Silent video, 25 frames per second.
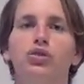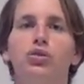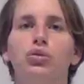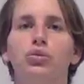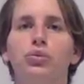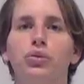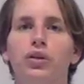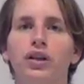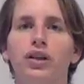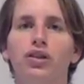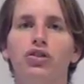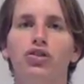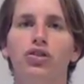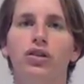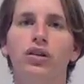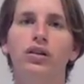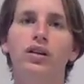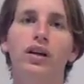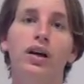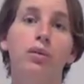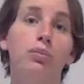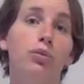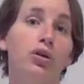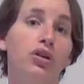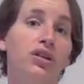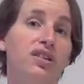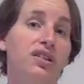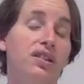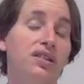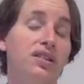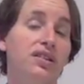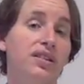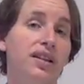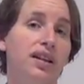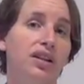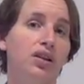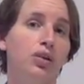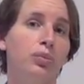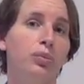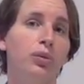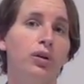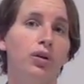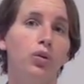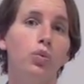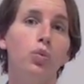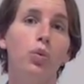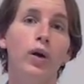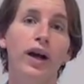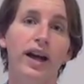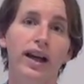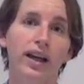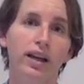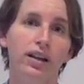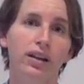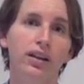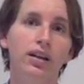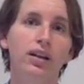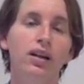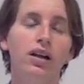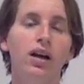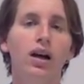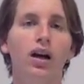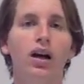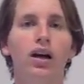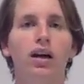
to reach a more sustainable way